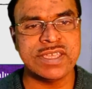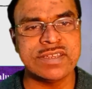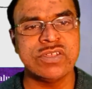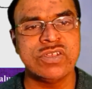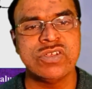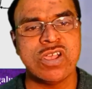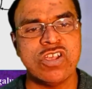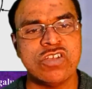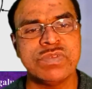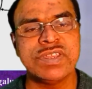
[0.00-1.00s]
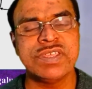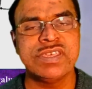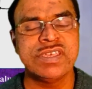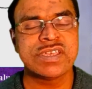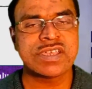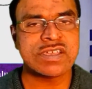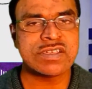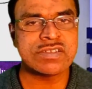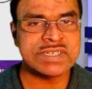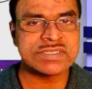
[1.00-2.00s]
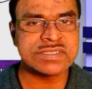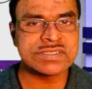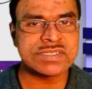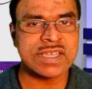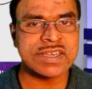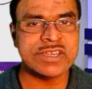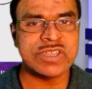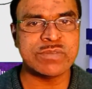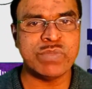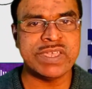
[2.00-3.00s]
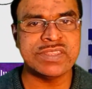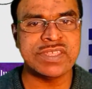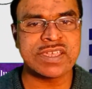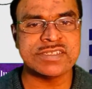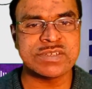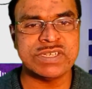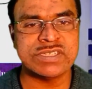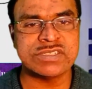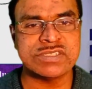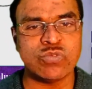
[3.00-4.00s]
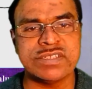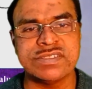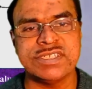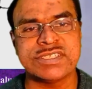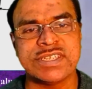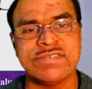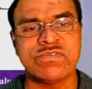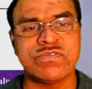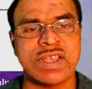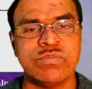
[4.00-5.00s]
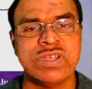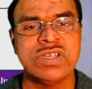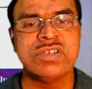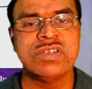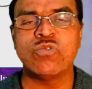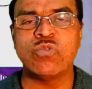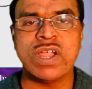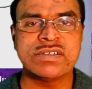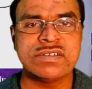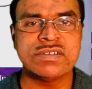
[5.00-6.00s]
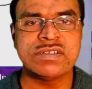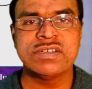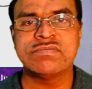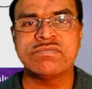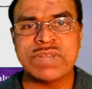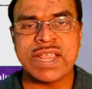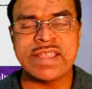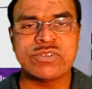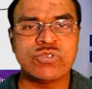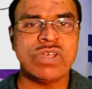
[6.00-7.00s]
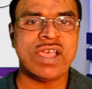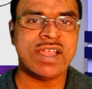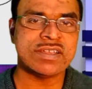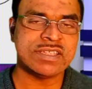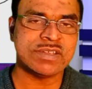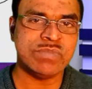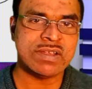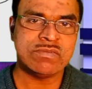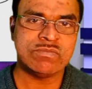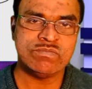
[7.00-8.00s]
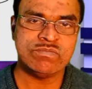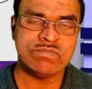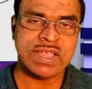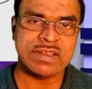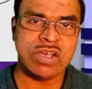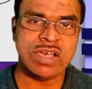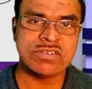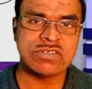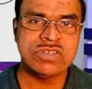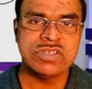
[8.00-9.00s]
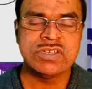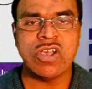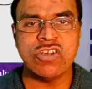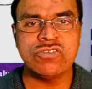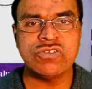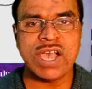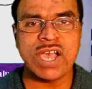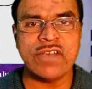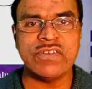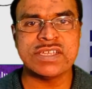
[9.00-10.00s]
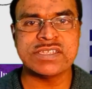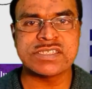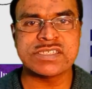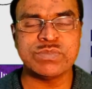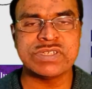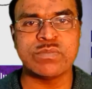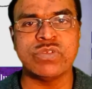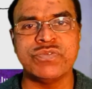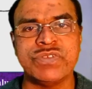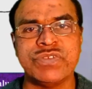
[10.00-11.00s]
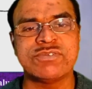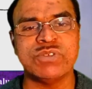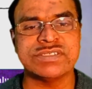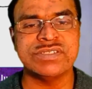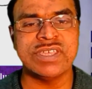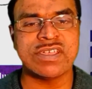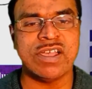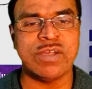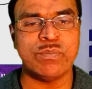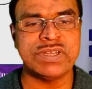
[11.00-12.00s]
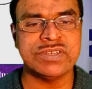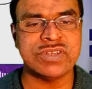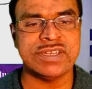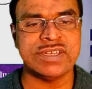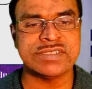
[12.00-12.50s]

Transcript: Then how many persons are retained by the customers? What is the shift from one brand to another brand, or how our customers are moving towards the competitors?